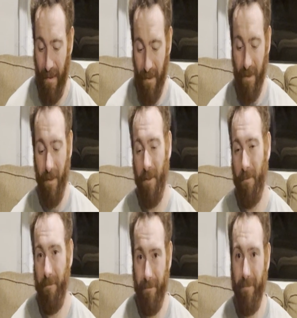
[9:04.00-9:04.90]
This is
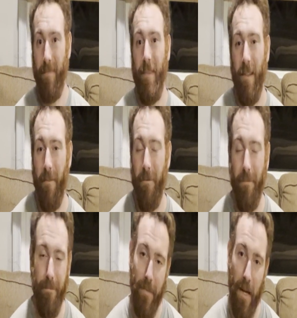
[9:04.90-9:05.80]

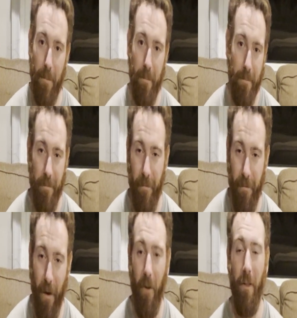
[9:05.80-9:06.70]
a
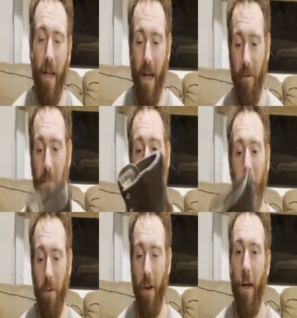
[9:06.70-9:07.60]
fairly heavy
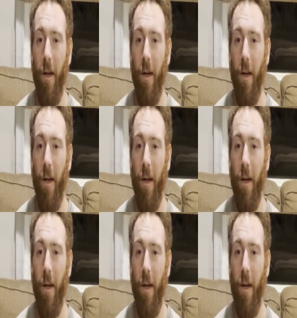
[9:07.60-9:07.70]
boot.